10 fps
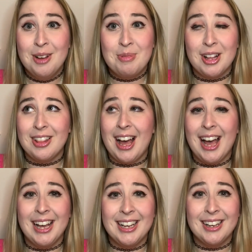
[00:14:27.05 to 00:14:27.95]
But,
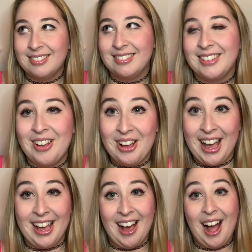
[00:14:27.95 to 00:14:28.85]
like,
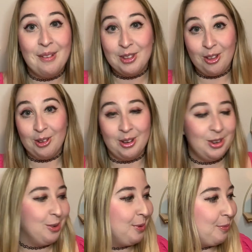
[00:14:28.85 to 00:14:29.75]
okay, I'm the only one
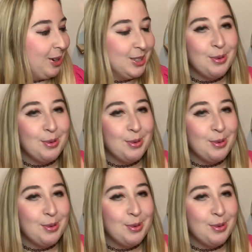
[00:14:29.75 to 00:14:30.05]
who remembers.